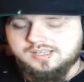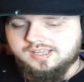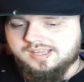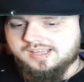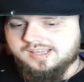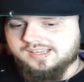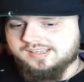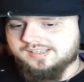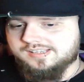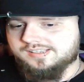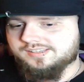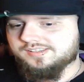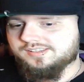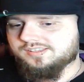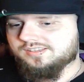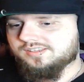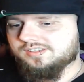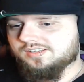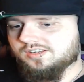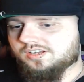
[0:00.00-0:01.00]

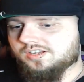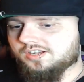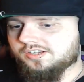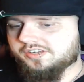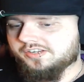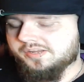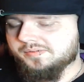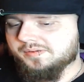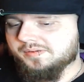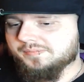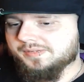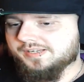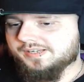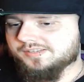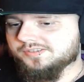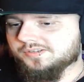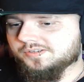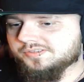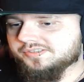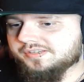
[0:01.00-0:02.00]
And human
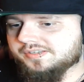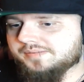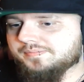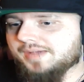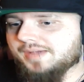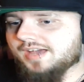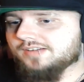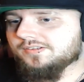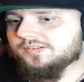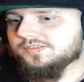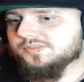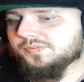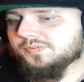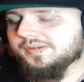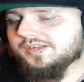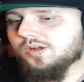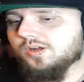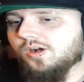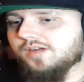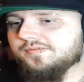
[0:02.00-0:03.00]
beings, our sleep patterns,
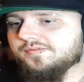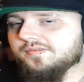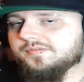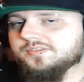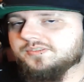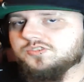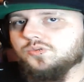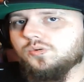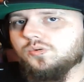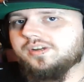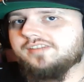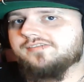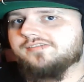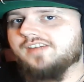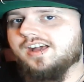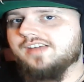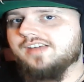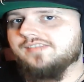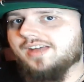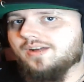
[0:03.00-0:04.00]
we go off of a
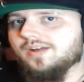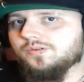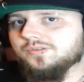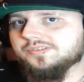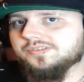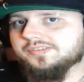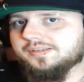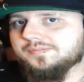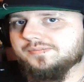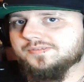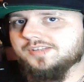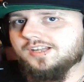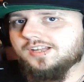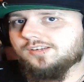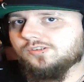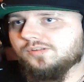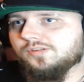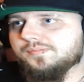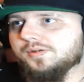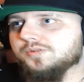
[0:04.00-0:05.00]
25-hour sleep
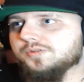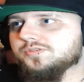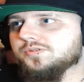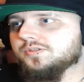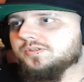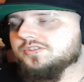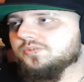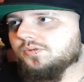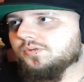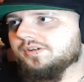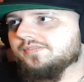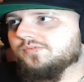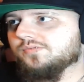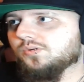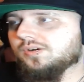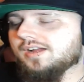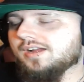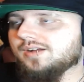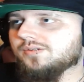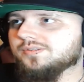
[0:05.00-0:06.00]
cycle opposed to a
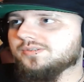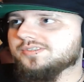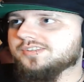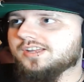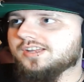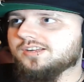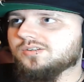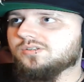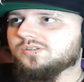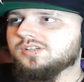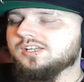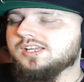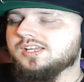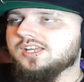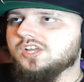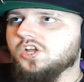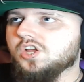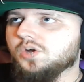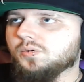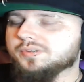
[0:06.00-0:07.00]
24-hour cycle.
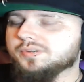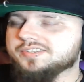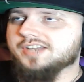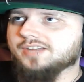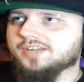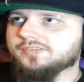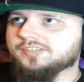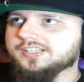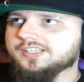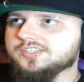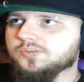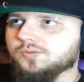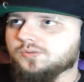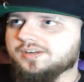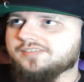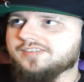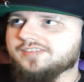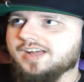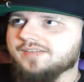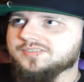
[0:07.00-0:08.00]
Well, it's really
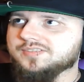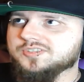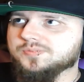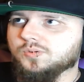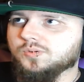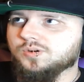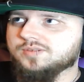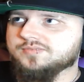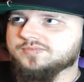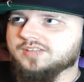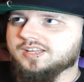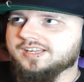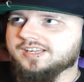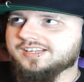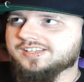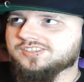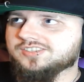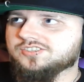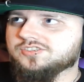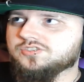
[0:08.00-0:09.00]
25, it's more of
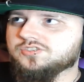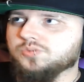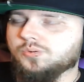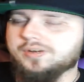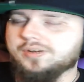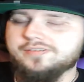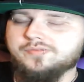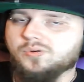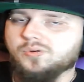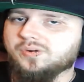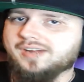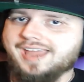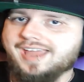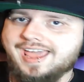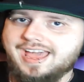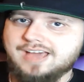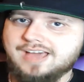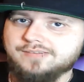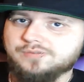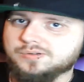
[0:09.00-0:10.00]
like 24 and a
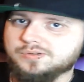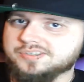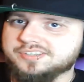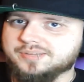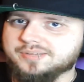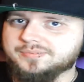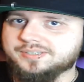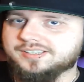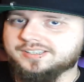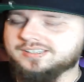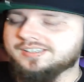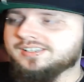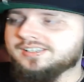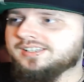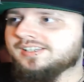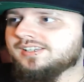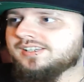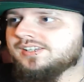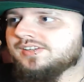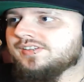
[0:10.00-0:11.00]
half or something.
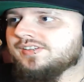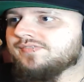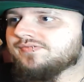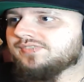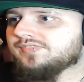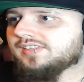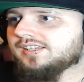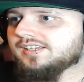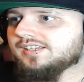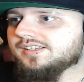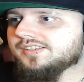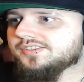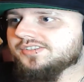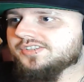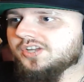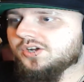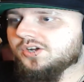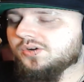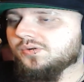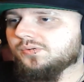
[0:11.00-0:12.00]

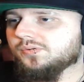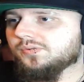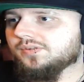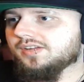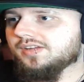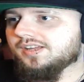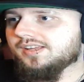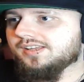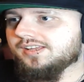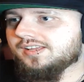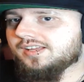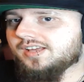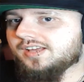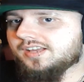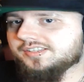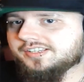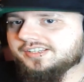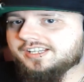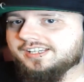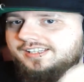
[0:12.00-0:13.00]
So
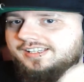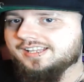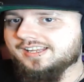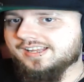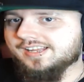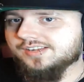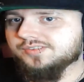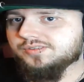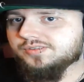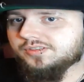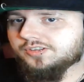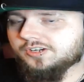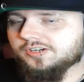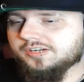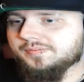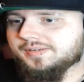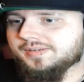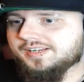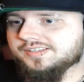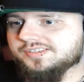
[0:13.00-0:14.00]
us getting that extra
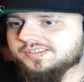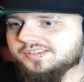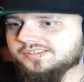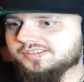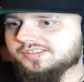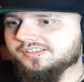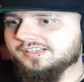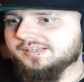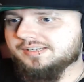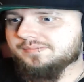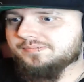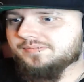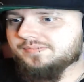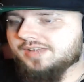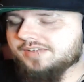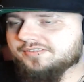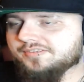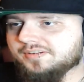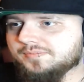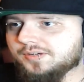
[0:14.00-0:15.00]
30 minutes of sleep,
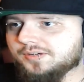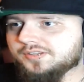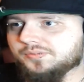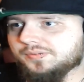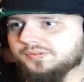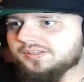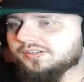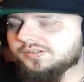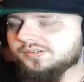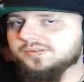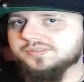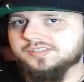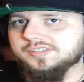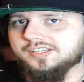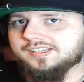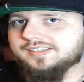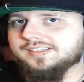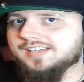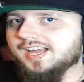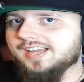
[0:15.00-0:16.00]
every month we lose
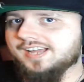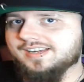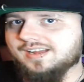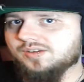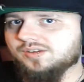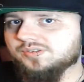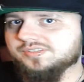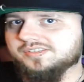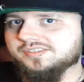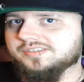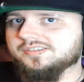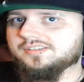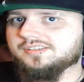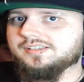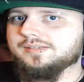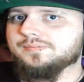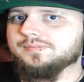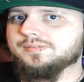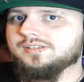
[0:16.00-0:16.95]
like 9 hours of sleep.